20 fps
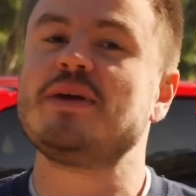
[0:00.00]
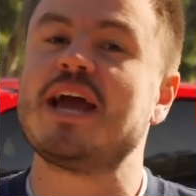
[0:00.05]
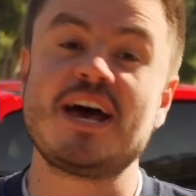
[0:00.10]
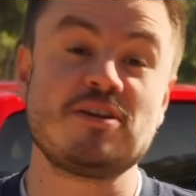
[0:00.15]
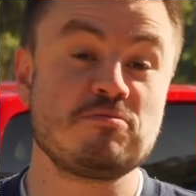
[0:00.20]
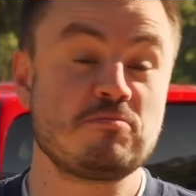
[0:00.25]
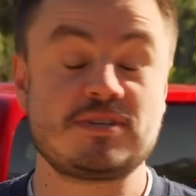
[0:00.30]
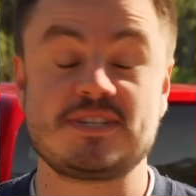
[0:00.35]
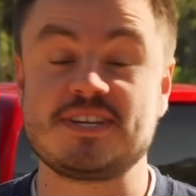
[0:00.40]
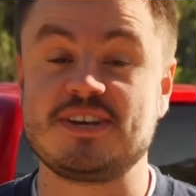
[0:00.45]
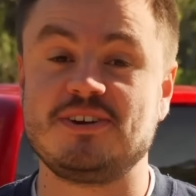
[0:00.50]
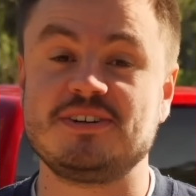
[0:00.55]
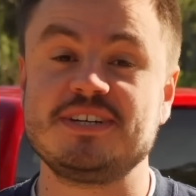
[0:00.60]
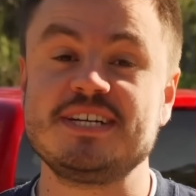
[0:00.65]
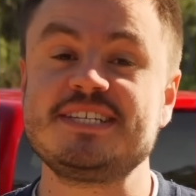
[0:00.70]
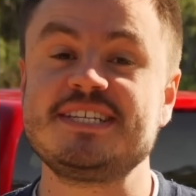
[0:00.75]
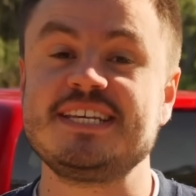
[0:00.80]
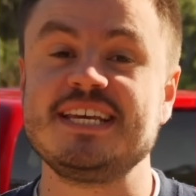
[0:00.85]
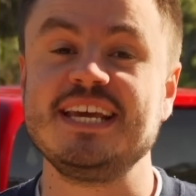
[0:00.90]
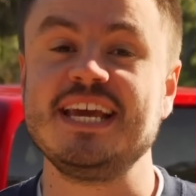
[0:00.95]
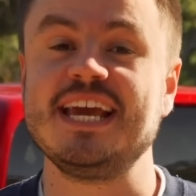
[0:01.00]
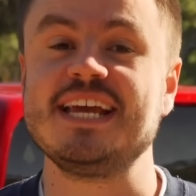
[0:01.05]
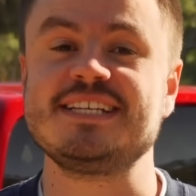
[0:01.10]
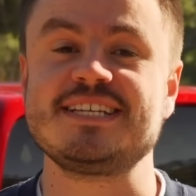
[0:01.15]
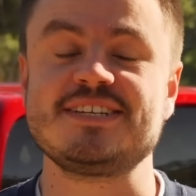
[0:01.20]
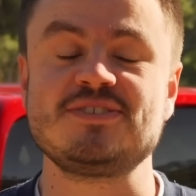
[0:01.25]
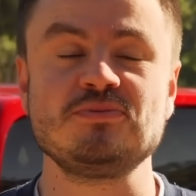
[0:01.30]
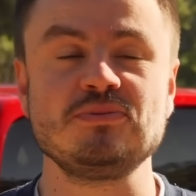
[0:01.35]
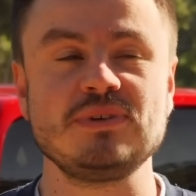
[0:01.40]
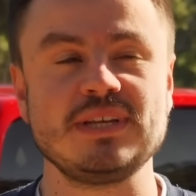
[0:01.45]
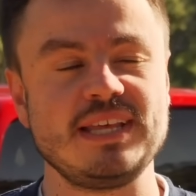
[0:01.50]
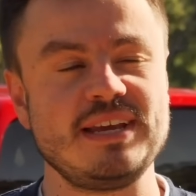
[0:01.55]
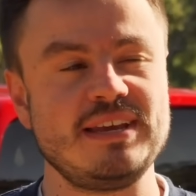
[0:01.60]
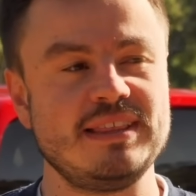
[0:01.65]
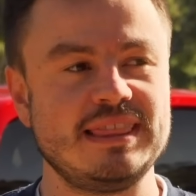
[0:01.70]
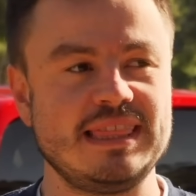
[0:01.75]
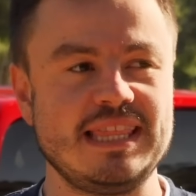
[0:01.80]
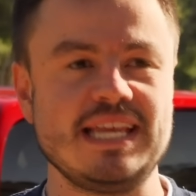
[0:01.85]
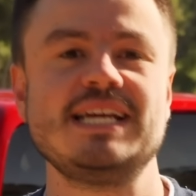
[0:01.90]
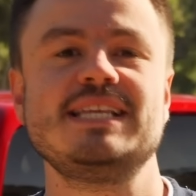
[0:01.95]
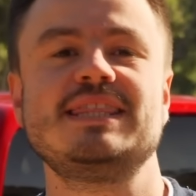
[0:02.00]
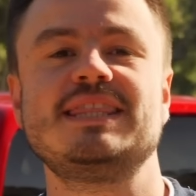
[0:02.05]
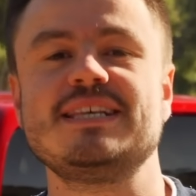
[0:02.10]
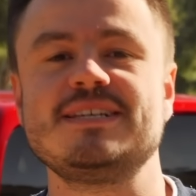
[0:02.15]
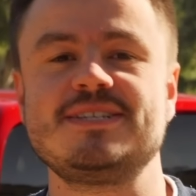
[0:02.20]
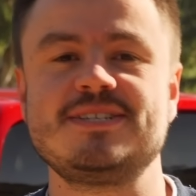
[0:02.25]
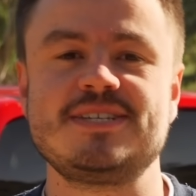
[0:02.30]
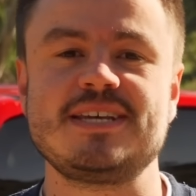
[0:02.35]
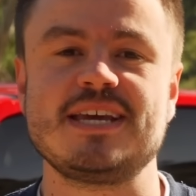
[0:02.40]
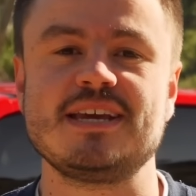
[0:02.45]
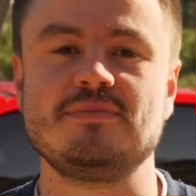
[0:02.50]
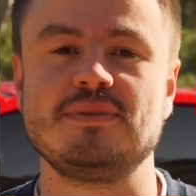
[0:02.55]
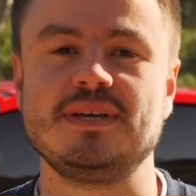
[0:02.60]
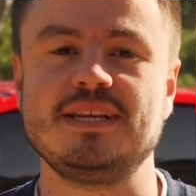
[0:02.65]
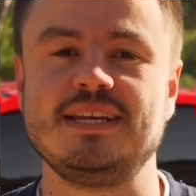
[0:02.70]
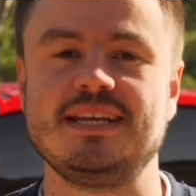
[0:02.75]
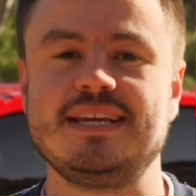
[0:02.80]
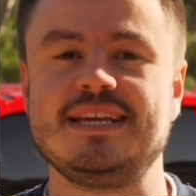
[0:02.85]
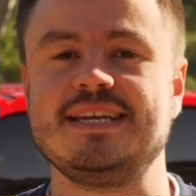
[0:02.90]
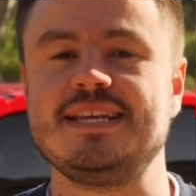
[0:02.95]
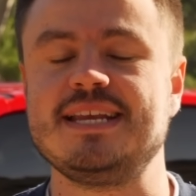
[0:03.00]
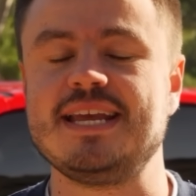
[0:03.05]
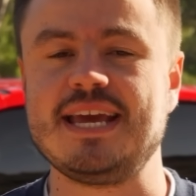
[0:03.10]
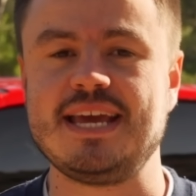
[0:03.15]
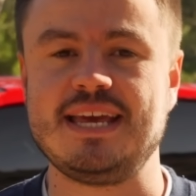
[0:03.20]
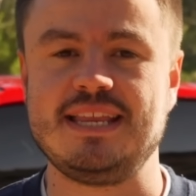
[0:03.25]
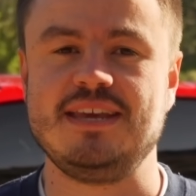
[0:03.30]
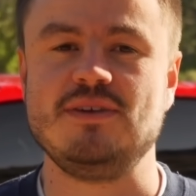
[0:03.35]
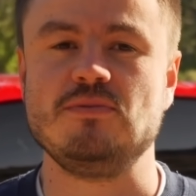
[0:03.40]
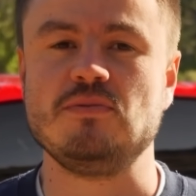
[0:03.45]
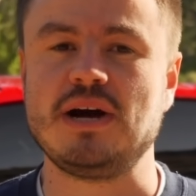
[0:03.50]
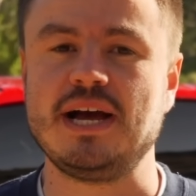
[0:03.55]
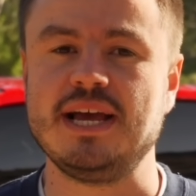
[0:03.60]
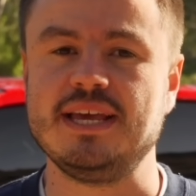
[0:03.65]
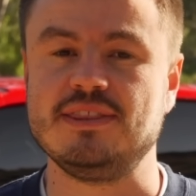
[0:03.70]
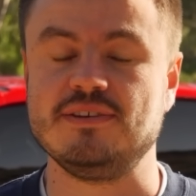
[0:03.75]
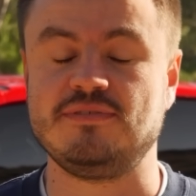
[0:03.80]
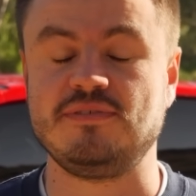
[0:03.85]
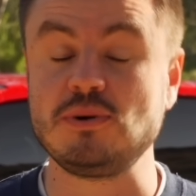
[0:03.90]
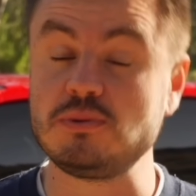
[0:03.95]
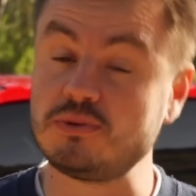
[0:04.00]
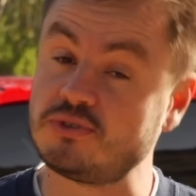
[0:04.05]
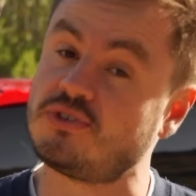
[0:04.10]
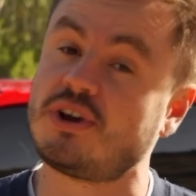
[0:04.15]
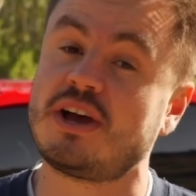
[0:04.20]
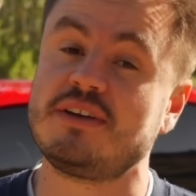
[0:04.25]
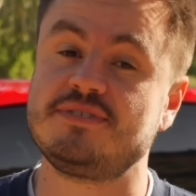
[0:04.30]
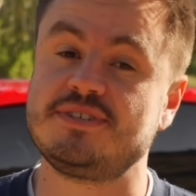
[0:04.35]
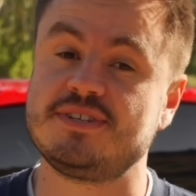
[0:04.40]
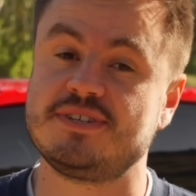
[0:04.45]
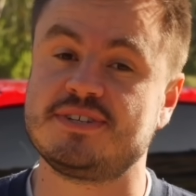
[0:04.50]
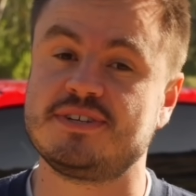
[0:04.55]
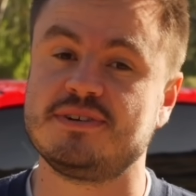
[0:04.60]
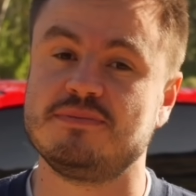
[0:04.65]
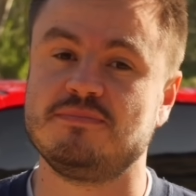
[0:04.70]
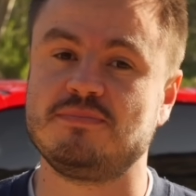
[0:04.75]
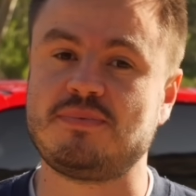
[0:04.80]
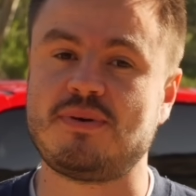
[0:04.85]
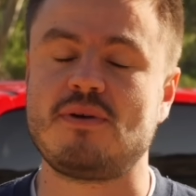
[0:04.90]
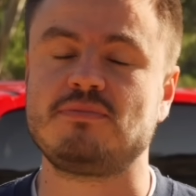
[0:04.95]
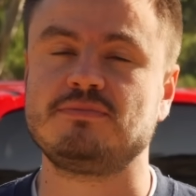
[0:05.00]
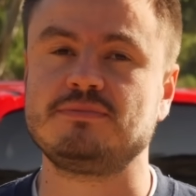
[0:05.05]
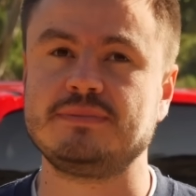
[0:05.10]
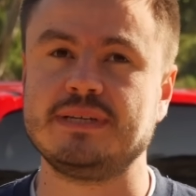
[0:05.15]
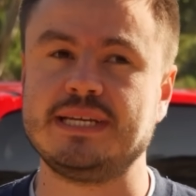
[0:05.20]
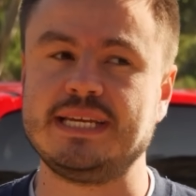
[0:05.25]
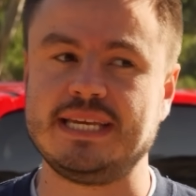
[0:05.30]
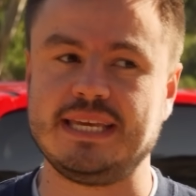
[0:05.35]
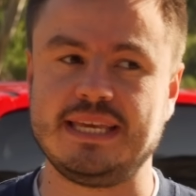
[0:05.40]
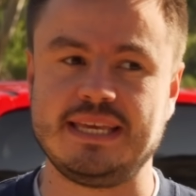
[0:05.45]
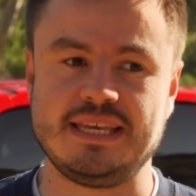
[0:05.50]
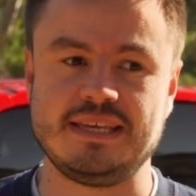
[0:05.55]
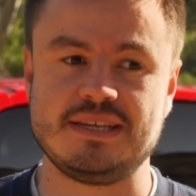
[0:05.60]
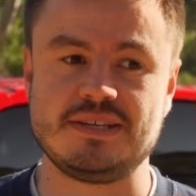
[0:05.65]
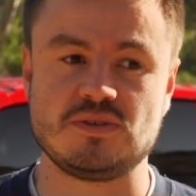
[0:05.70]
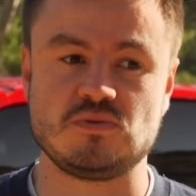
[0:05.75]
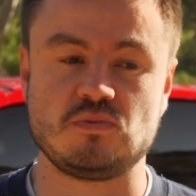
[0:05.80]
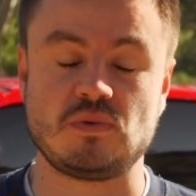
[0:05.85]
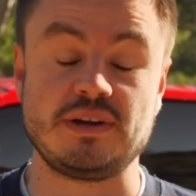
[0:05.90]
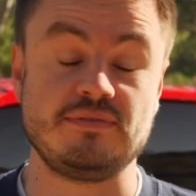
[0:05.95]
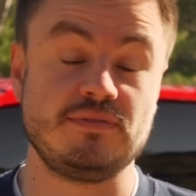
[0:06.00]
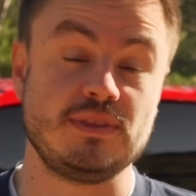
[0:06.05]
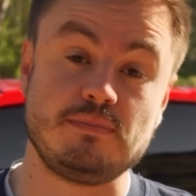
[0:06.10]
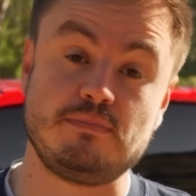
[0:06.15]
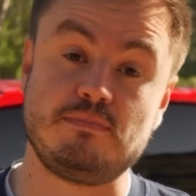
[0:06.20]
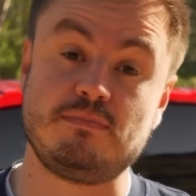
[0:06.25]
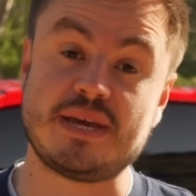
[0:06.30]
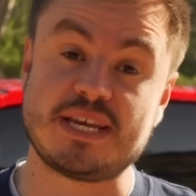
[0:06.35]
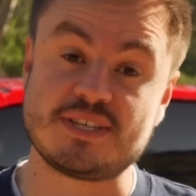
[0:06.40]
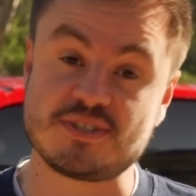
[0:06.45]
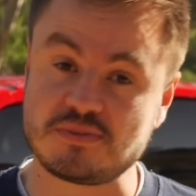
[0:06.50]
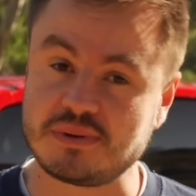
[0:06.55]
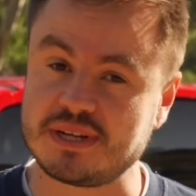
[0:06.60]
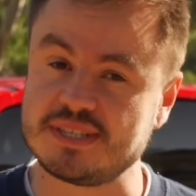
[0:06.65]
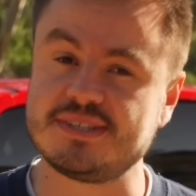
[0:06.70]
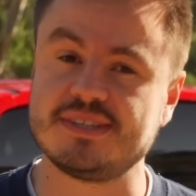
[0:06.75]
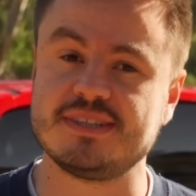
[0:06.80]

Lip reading: be 100% honest here. It doesn't really lead this segment in any way. The 4-wheel drive system probably is one of the best ones